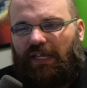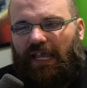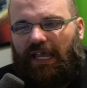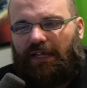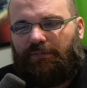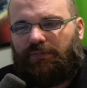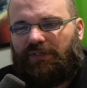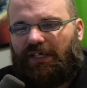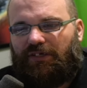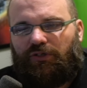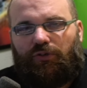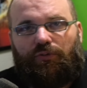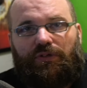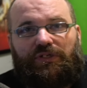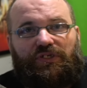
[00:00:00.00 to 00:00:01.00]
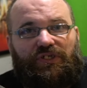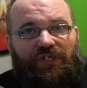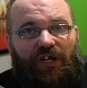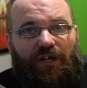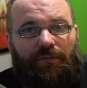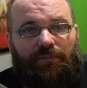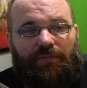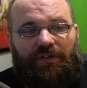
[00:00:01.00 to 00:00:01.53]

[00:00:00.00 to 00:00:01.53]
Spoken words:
games they do it some,